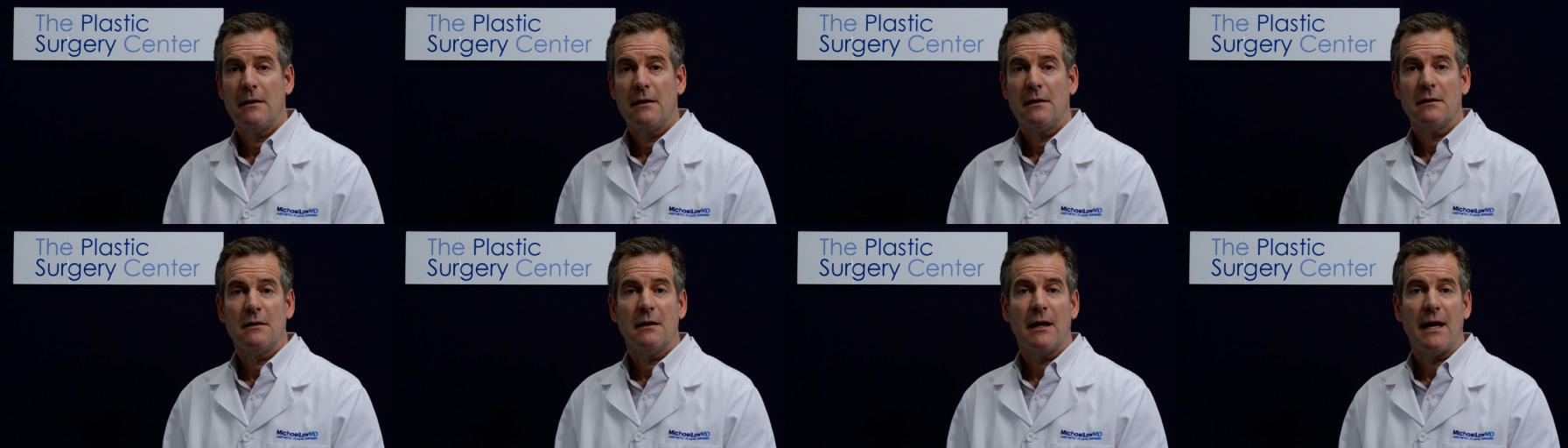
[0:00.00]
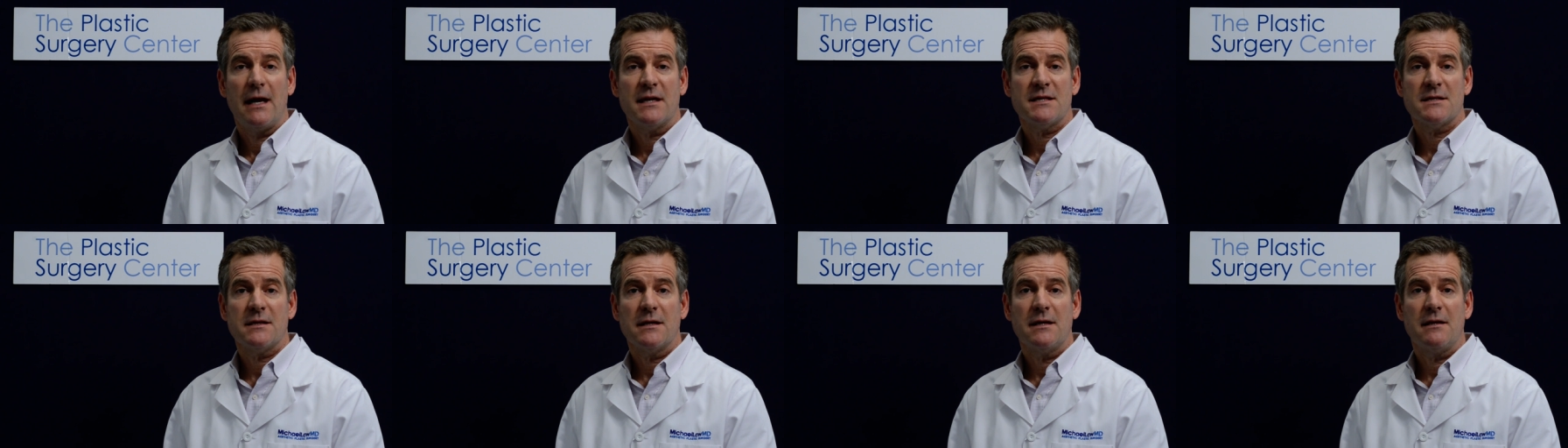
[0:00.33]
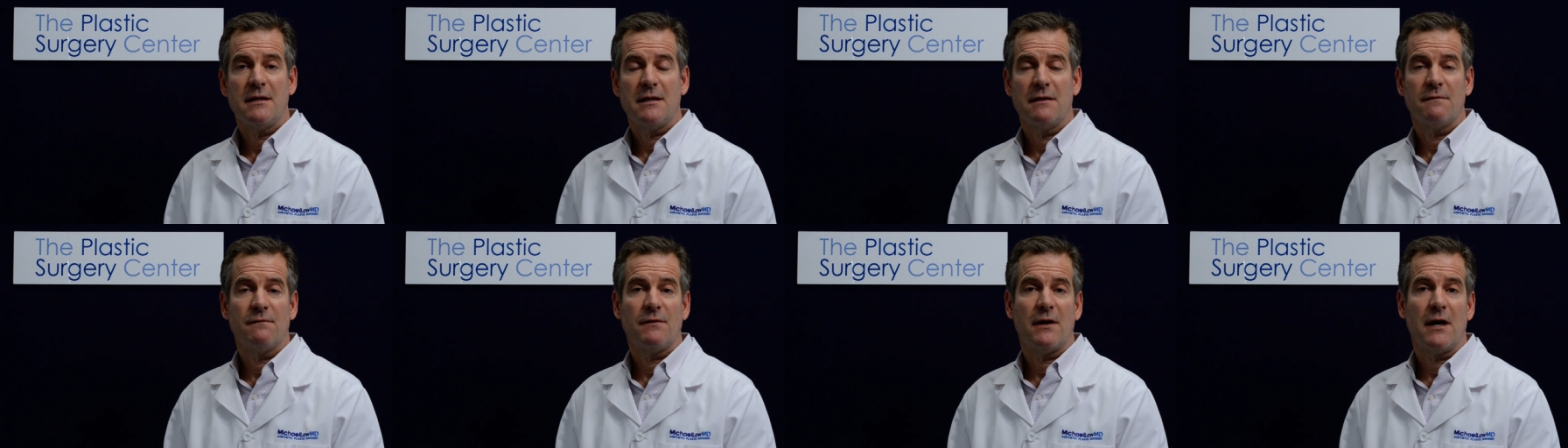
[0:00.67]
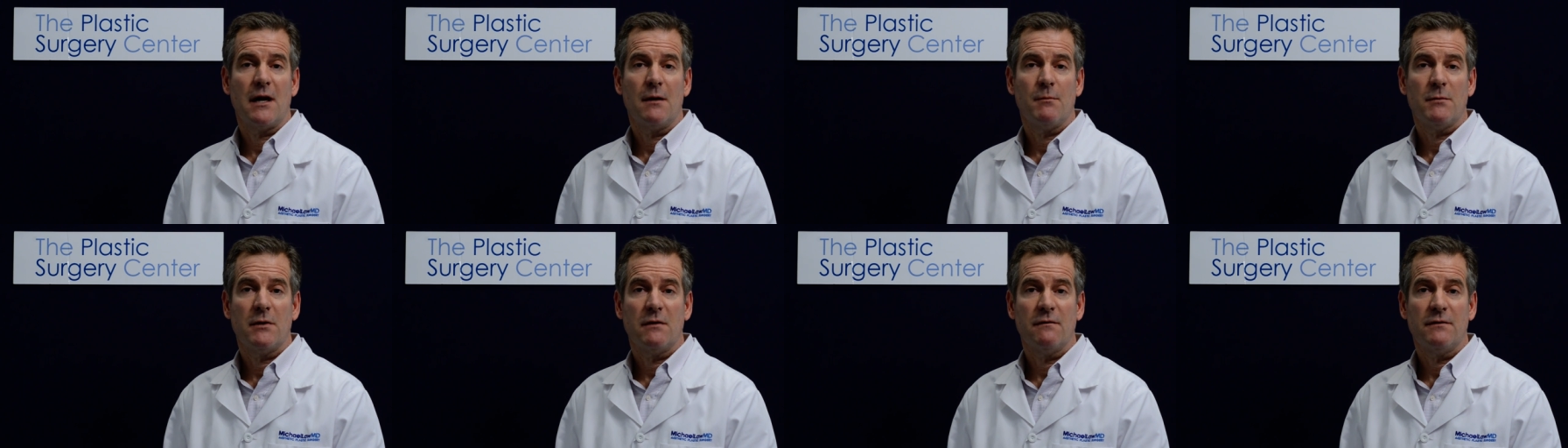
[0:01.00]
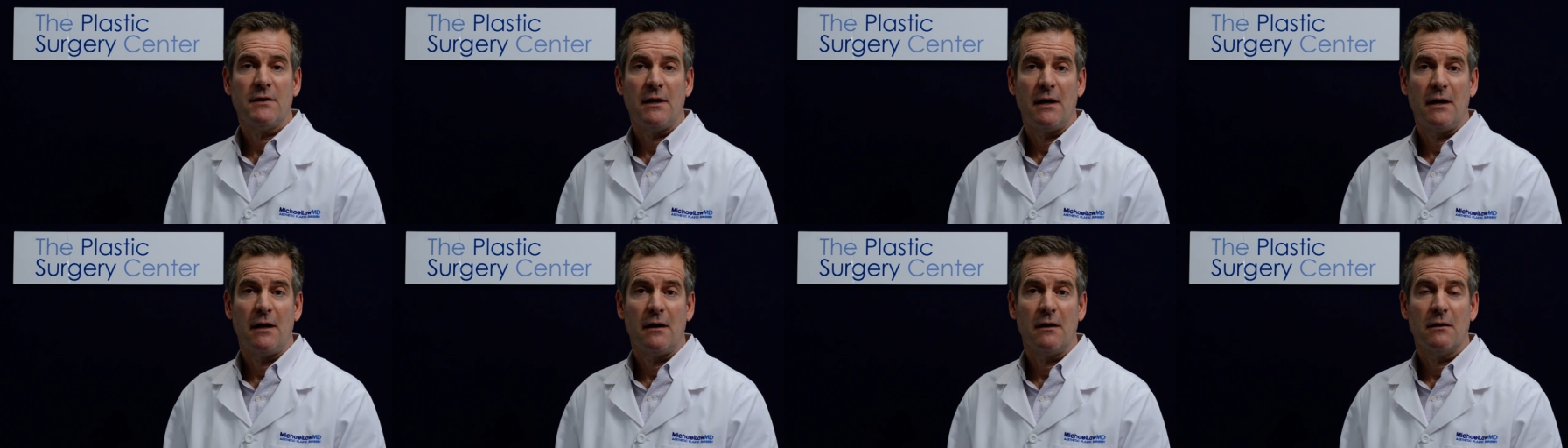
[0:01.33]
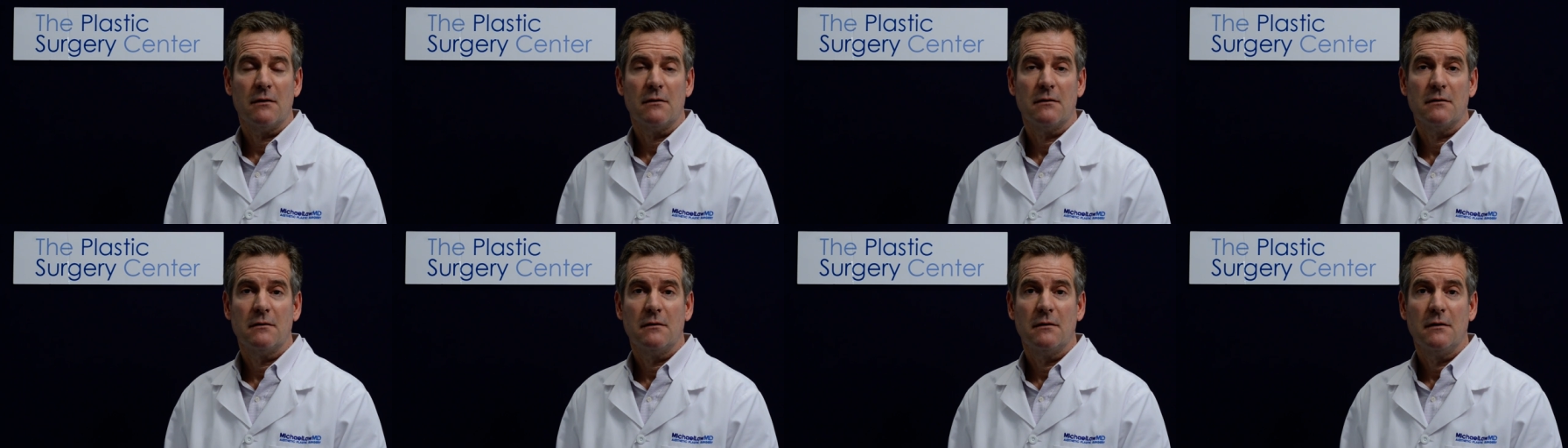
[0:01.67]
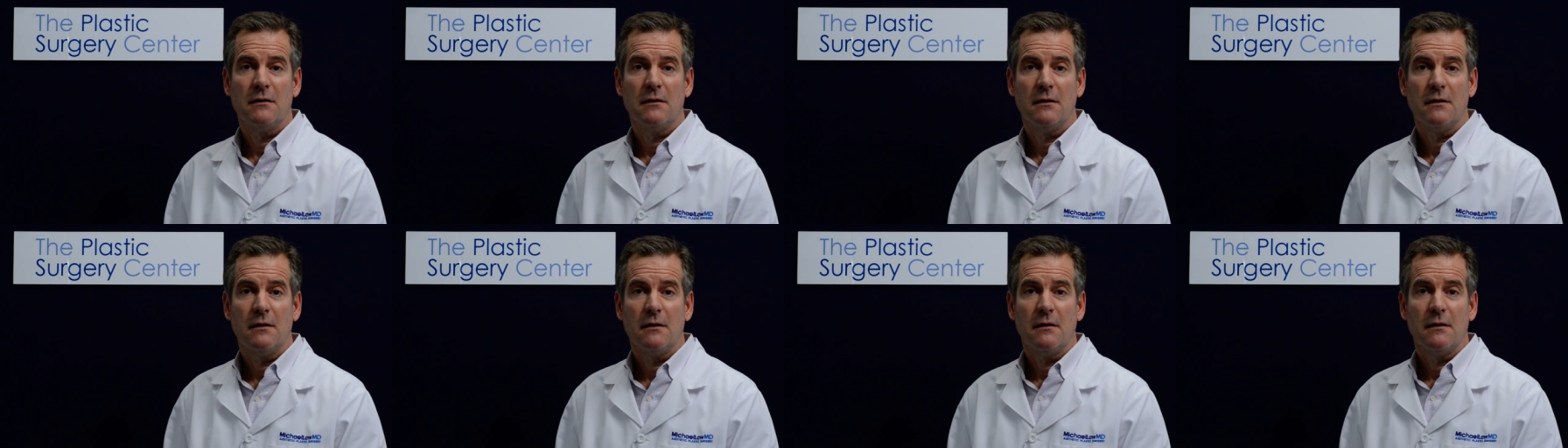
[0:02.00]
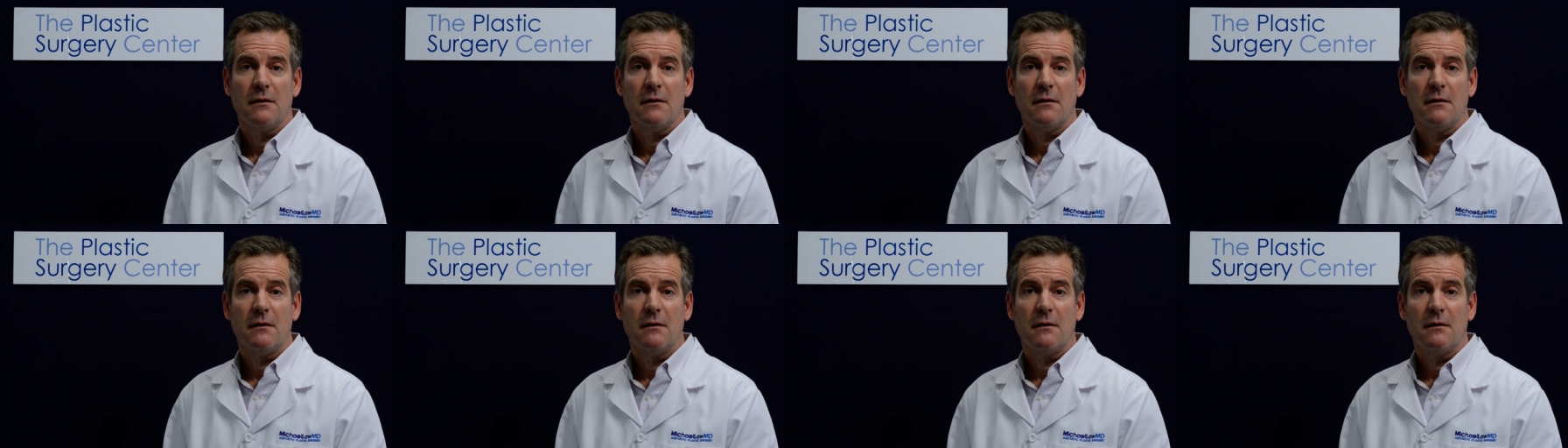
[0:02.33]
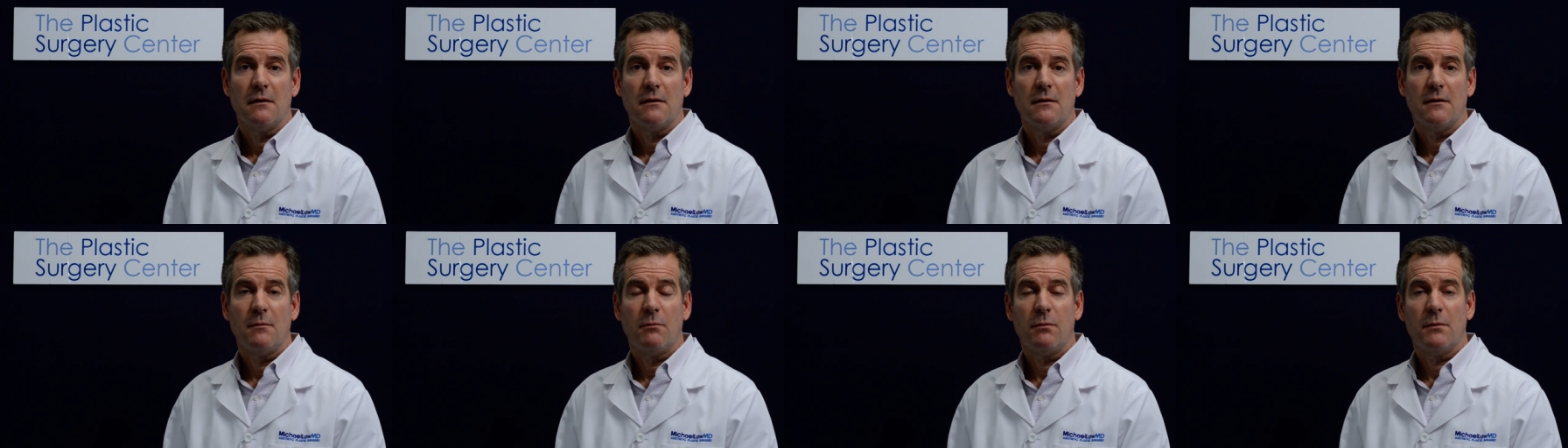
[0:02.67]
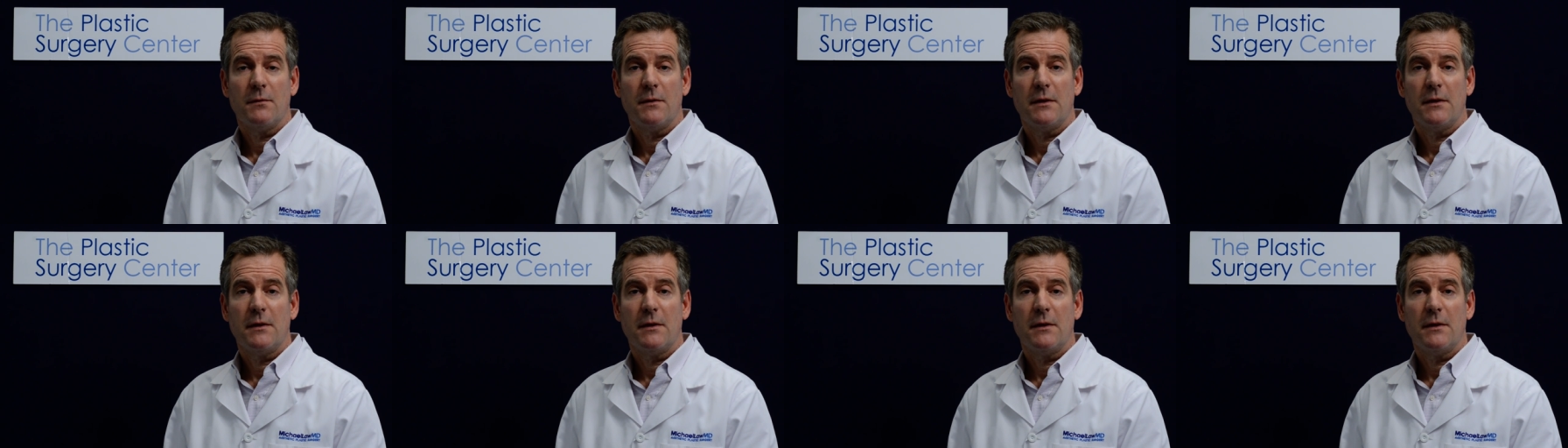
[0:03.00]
Lastly, the environment of care. The,